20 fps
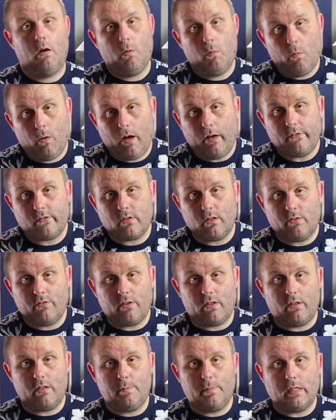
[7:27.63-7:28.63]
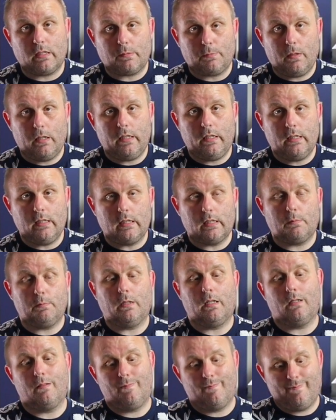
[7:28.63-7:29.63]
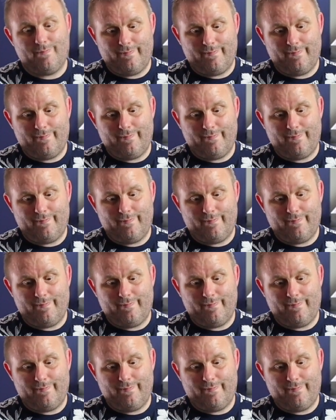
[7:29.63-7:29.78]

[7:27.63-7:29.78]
Wife's not very best pleased, but